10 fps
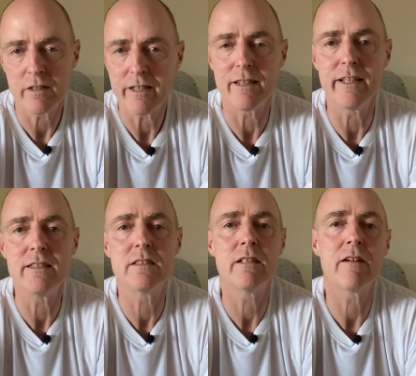At
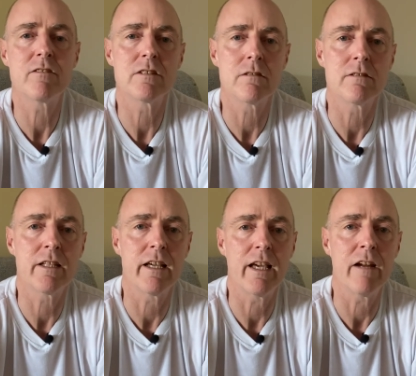least you have to sort of
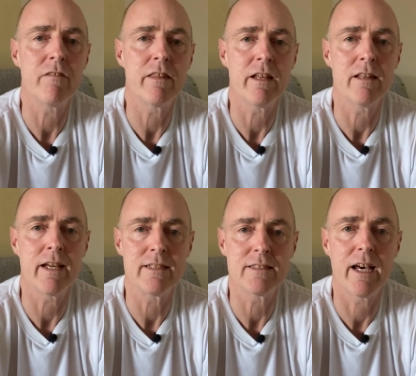take everything
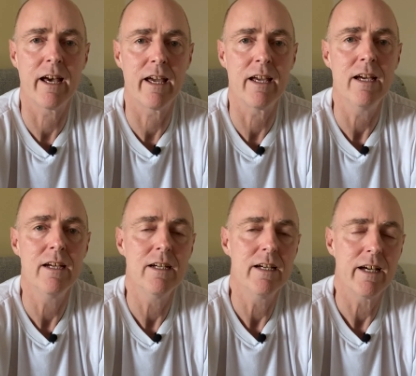they say
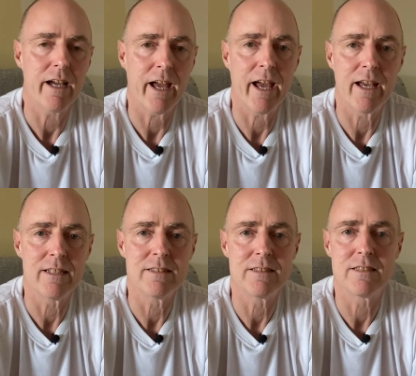
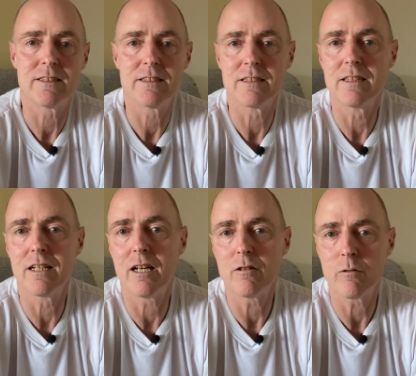as
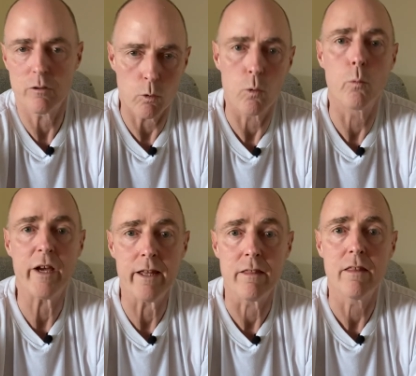or
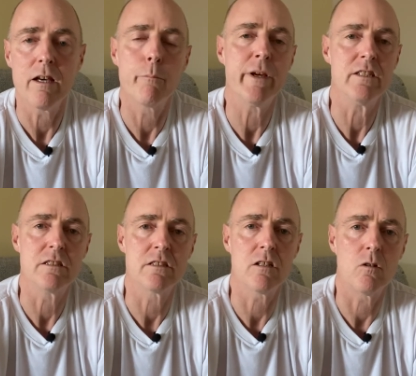with a pinch
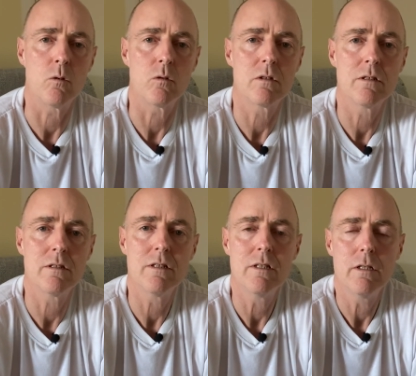of salt
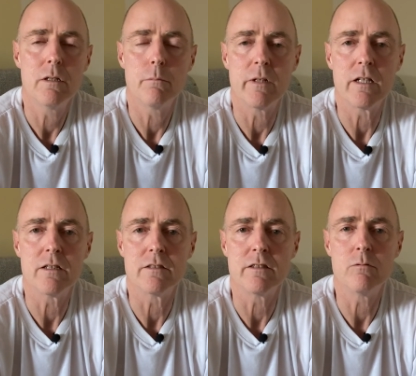
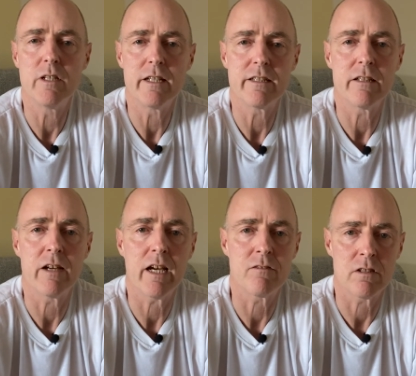because you really do
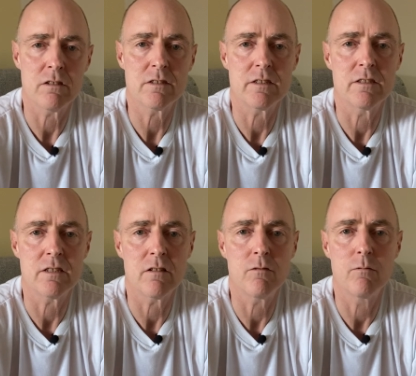have to ask
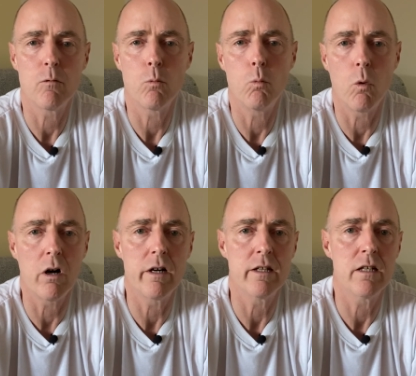yourself what
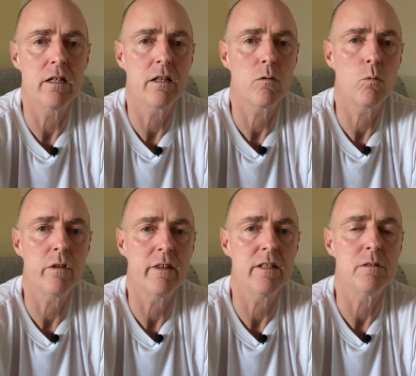on earth
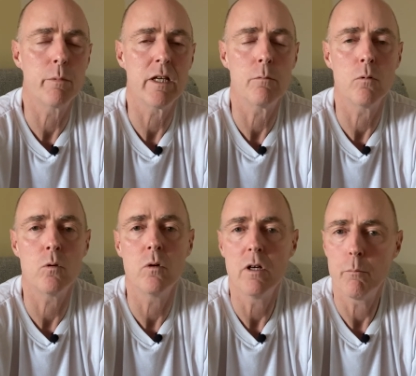would these
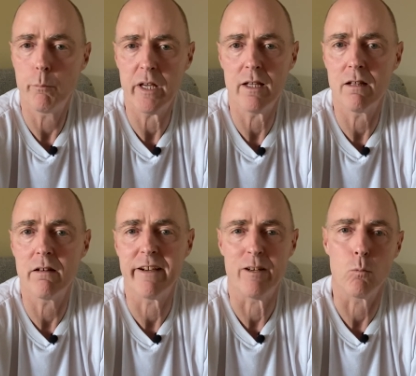people be
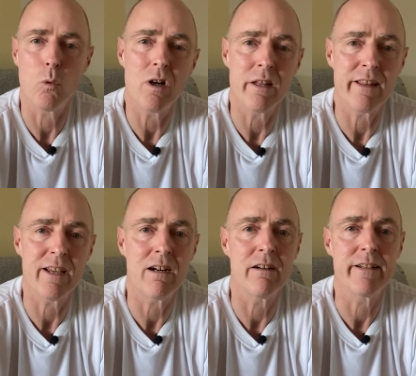lying? What are they
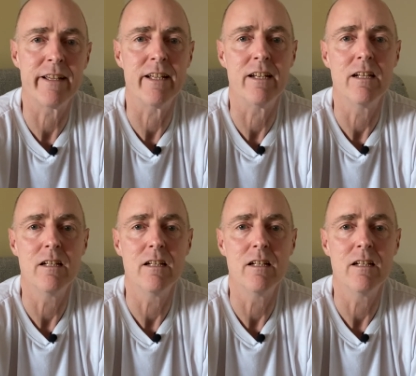hiding?